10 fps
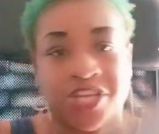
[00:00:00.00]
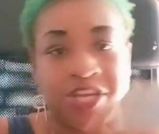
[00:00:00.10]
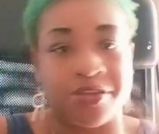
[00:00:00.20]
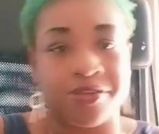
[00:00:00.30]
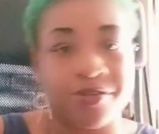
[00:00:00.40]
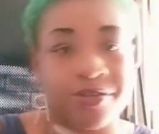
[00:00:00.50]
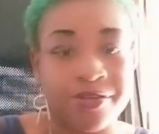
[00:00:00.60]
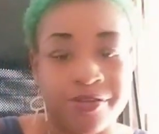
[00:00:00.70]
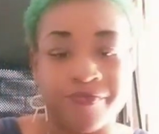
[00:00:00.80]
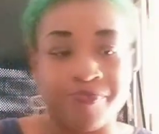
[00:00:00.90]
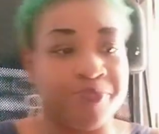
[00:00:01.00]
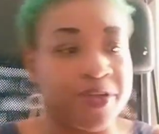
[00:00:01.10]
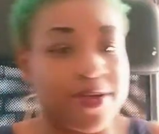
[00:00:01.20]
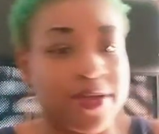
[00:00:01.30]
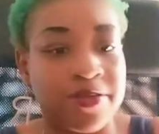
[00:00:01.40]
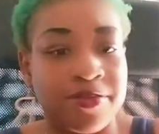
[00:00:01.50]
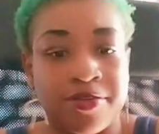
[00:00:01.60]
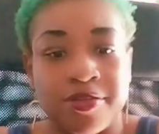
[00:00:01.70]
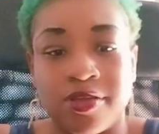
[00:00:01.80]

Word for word: ain't shit. Period.